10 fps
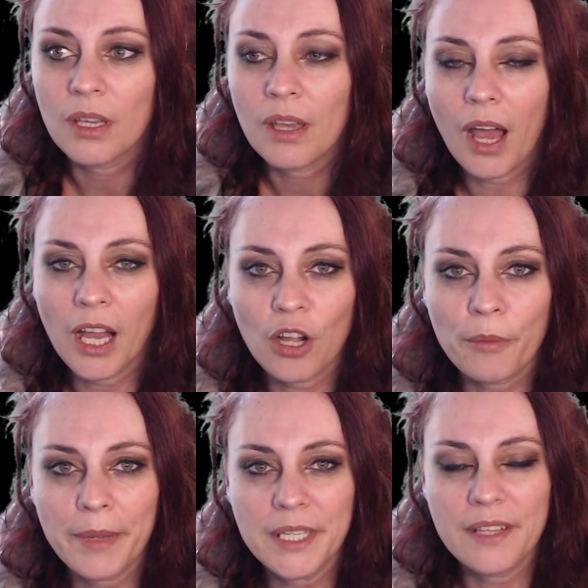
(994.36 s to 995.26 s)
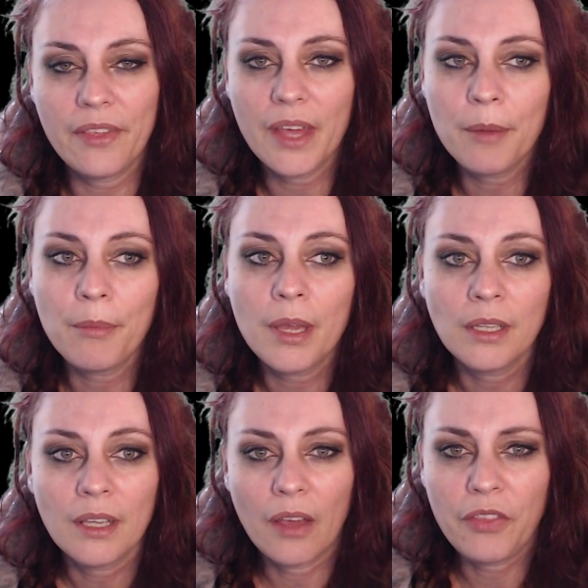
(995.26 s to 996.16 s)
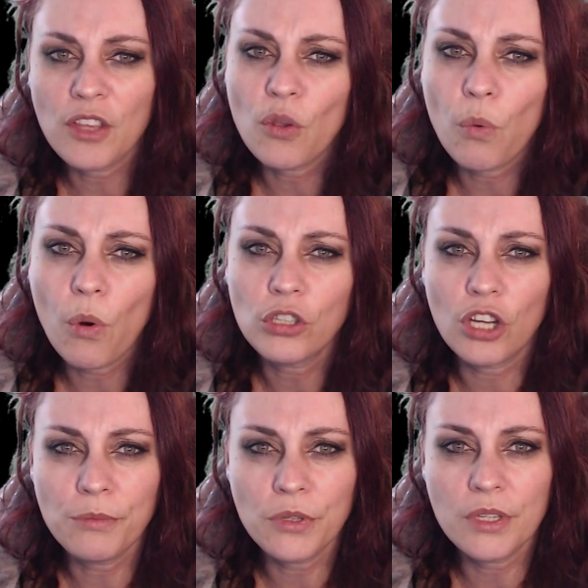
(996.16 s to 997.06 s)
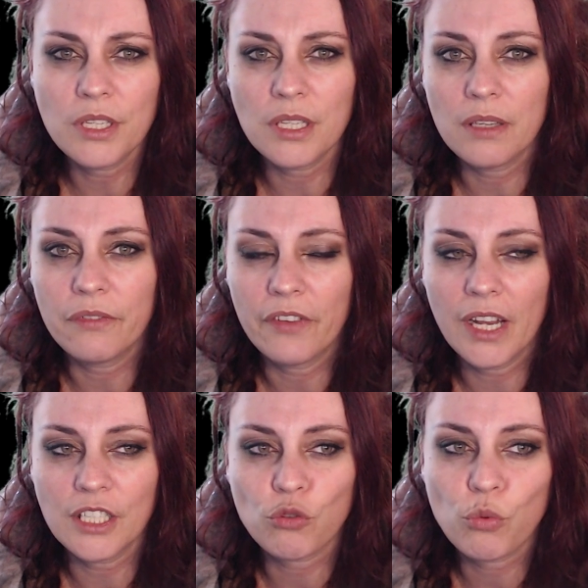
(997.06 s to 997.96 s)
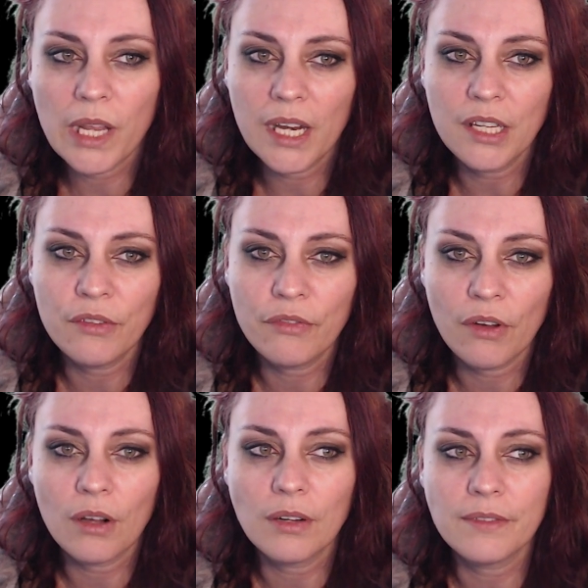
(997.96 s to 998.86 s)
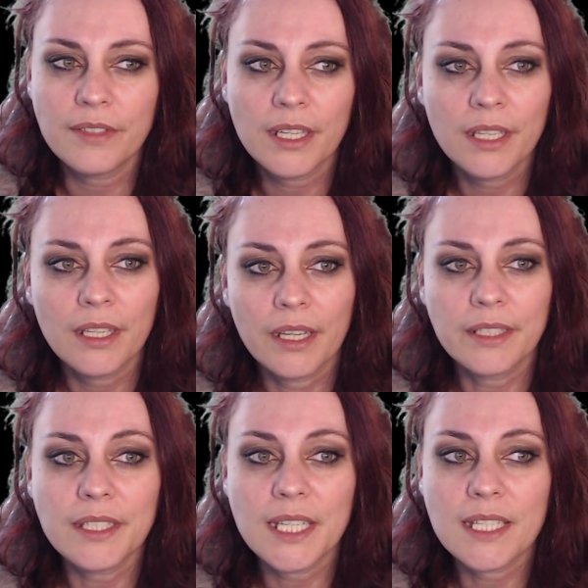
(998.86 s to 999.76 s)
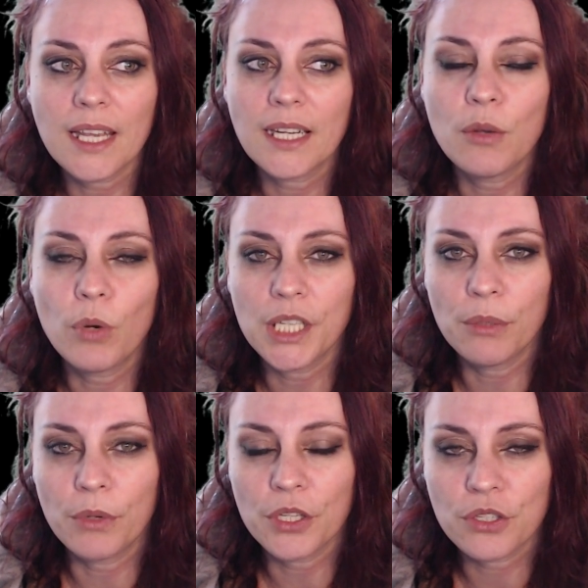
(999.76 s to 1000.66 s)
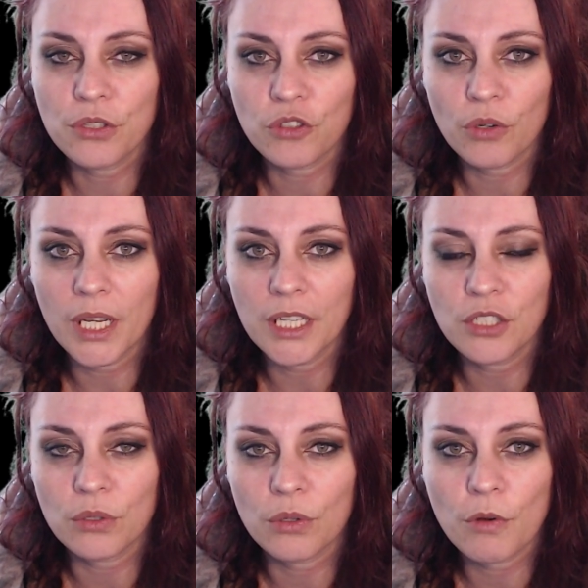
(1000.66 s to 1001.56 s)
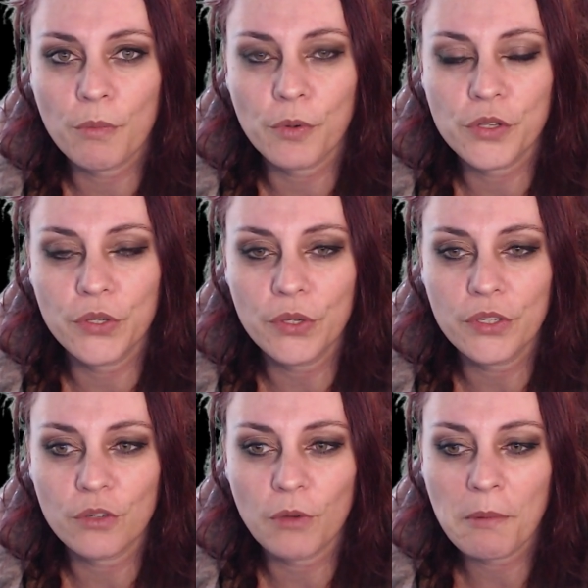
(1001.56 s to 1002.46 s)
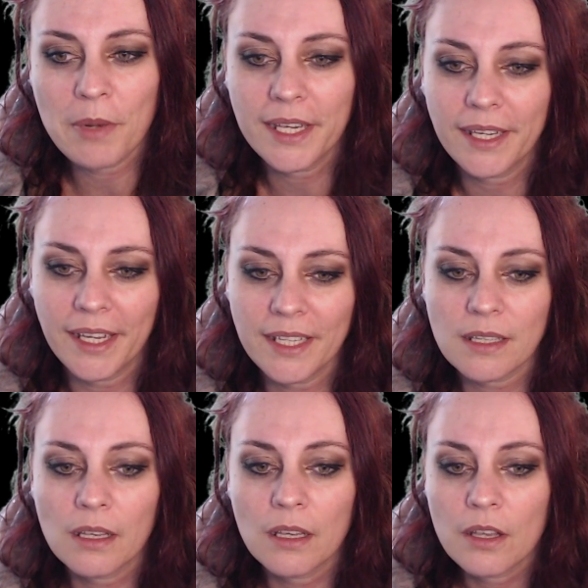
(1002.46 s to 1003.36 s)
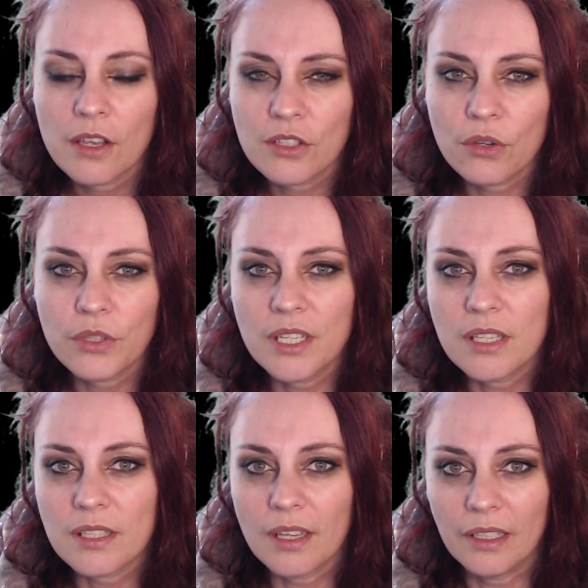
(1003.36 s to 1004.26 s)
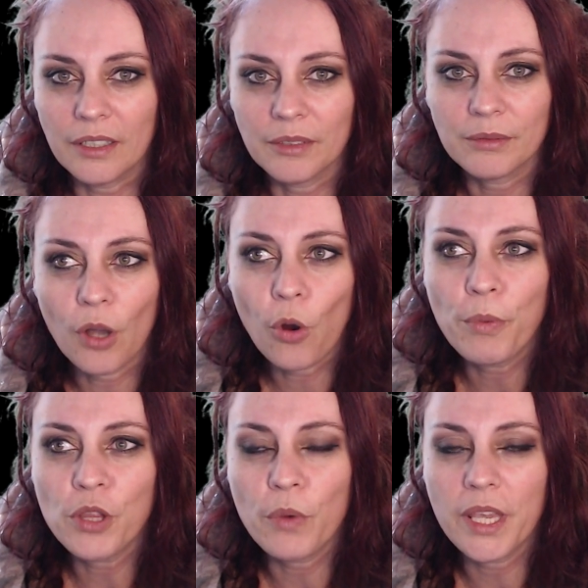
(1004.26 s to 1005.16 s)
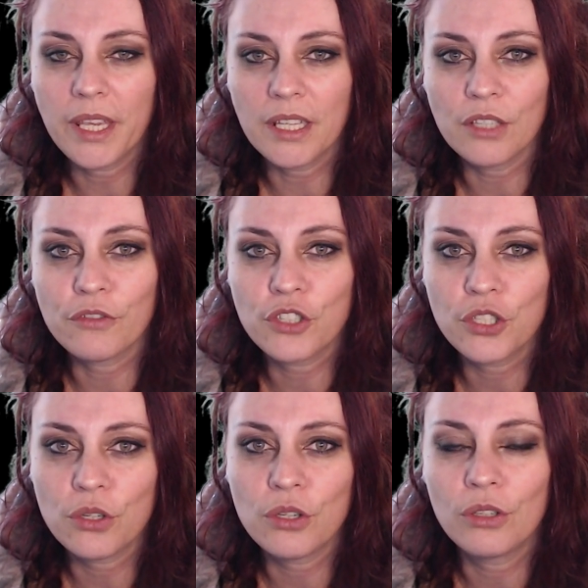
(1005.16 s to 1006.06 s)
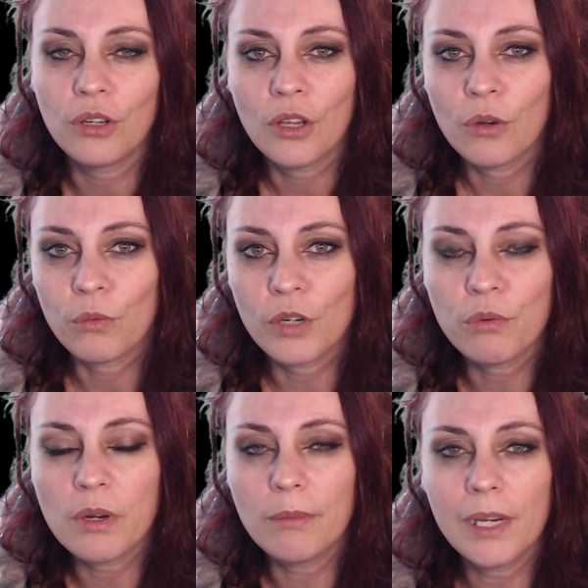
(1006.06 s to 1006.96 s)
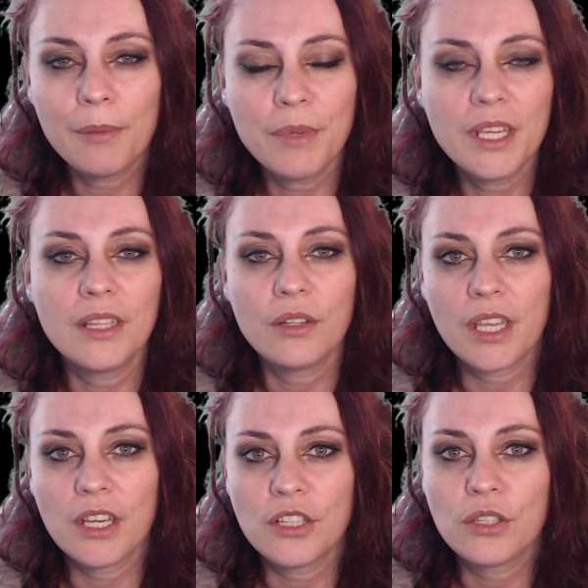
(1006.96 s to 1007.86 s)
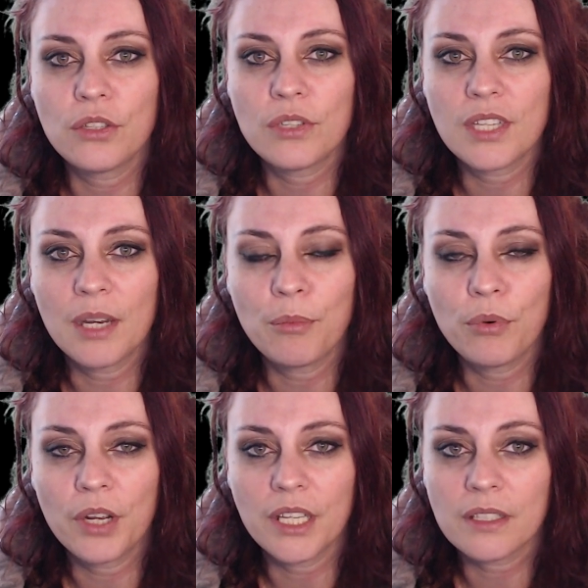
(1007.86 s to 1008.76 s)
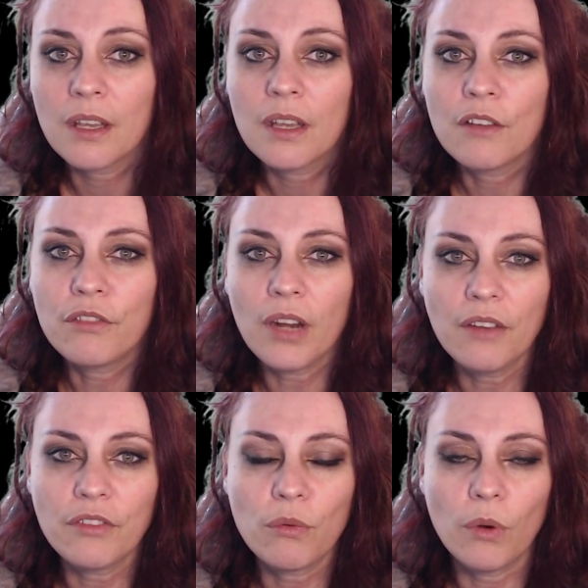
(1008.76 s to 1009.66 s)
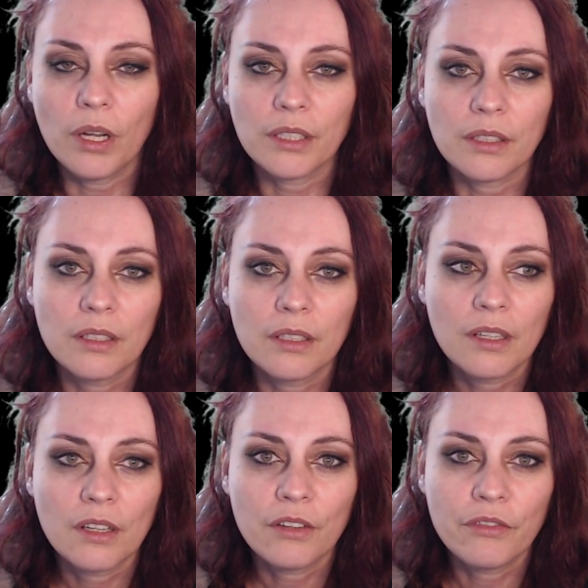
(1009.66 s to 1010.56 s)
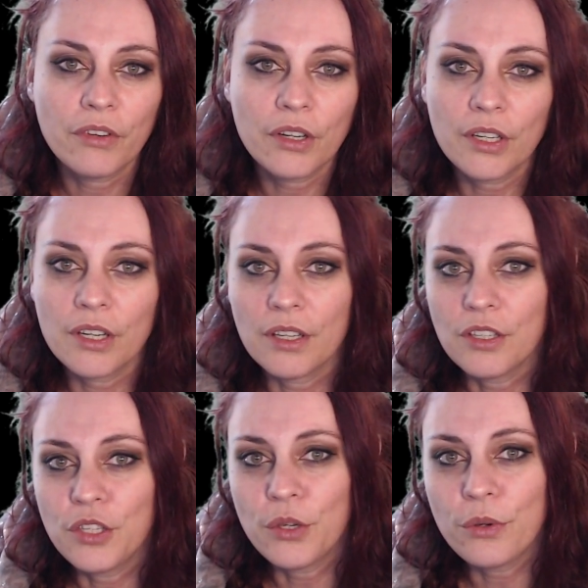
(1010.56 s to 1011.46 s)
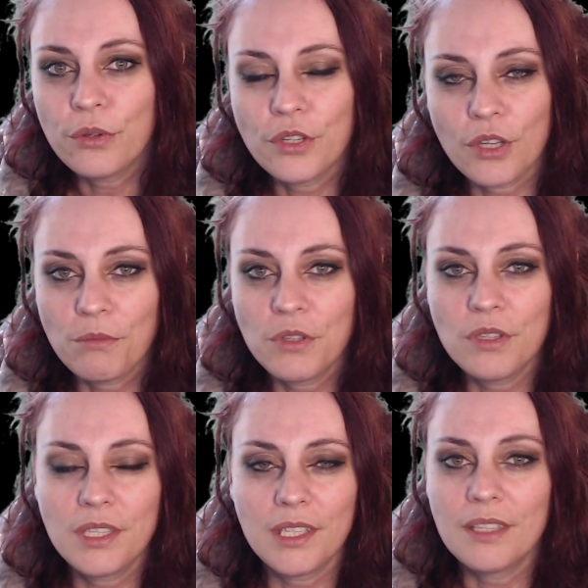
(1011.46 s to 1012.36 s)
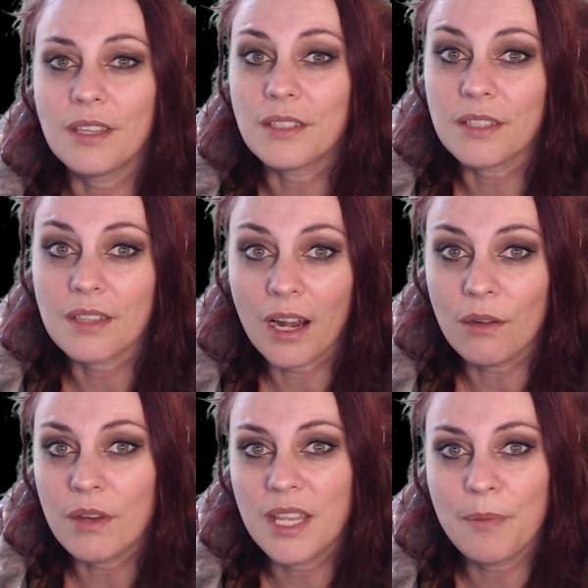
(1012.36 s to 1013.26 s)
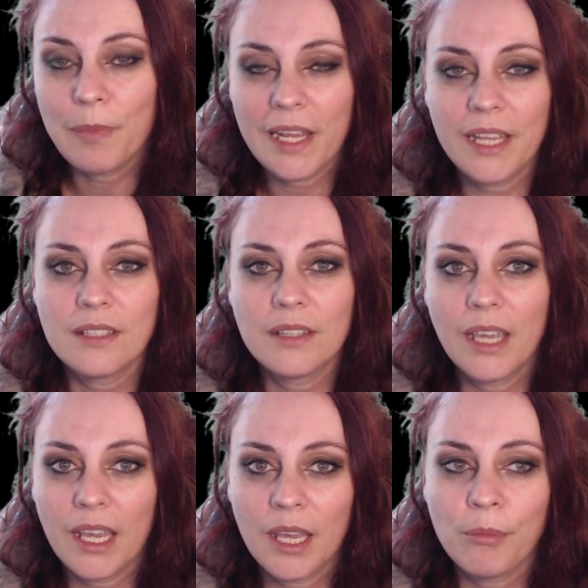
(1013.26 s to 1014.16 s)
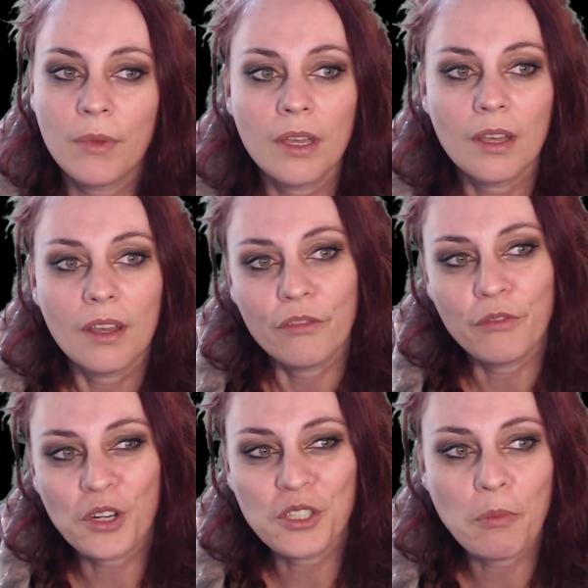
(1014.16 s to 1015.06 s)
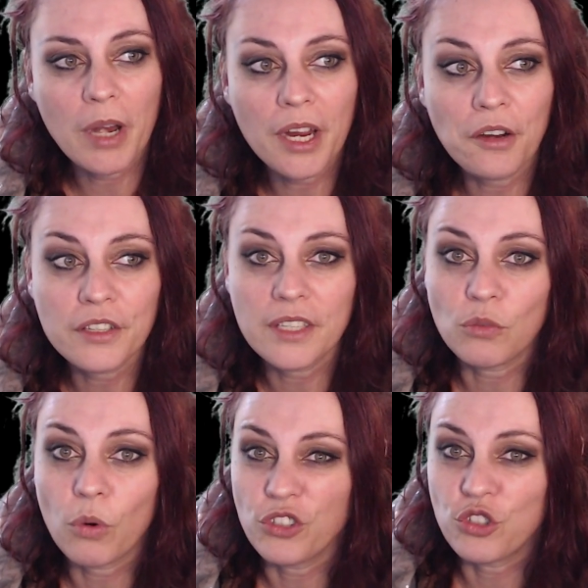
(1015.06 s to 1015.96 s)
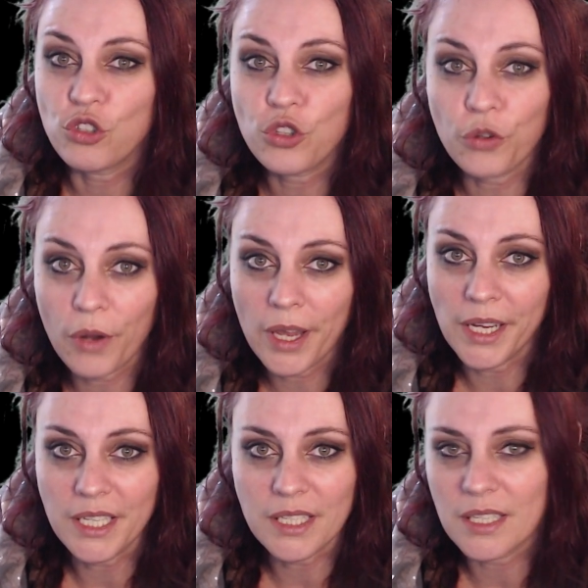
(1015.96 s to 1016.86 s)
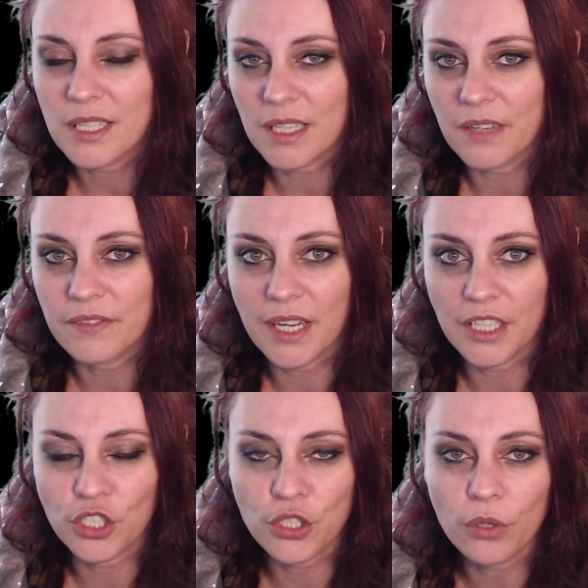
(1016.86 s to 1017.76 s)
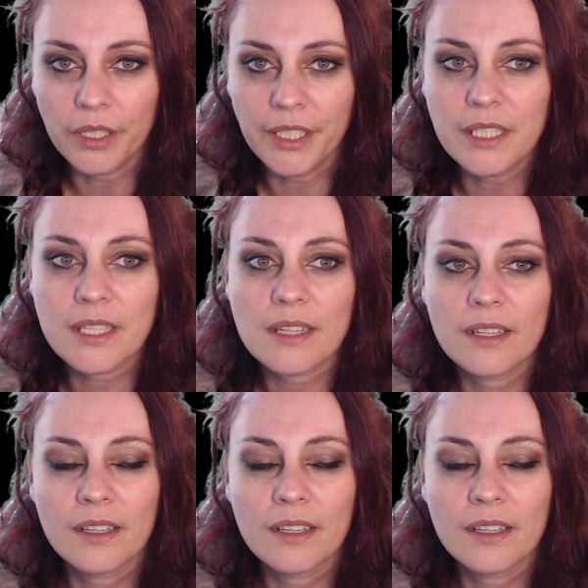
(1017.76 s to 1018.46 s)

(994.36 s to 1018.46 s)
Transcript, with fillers: accompany them i think the whole community felt really involved and that's exactly what i want to try to reproduce to replicate so this uh, open weekend of june will really be an occasion to celebrate for everyone for you the community that is already playing the game for the players that want to try it and see if they enjoy it